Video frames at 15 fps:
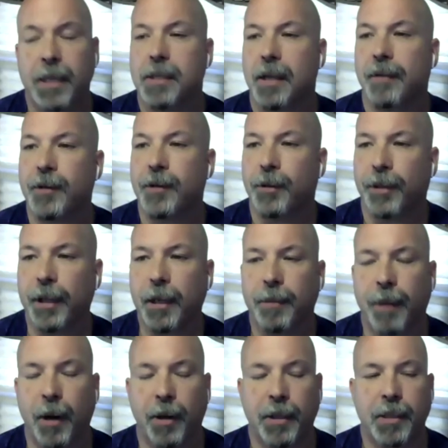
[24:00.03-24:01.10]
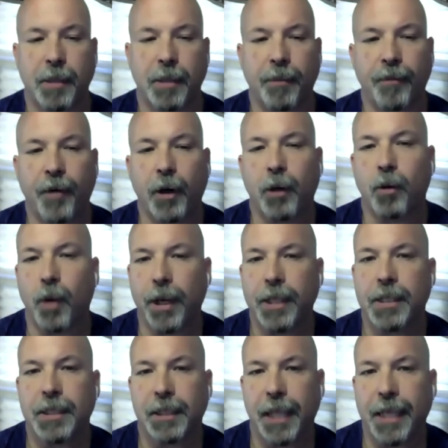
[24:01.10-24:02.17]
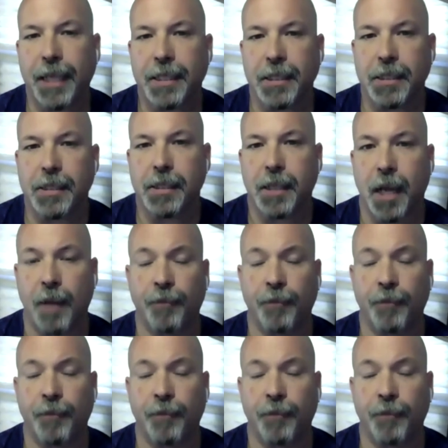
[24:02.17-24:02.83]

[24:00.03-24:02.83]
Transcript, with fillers: if you think about it some of our greatest lessons come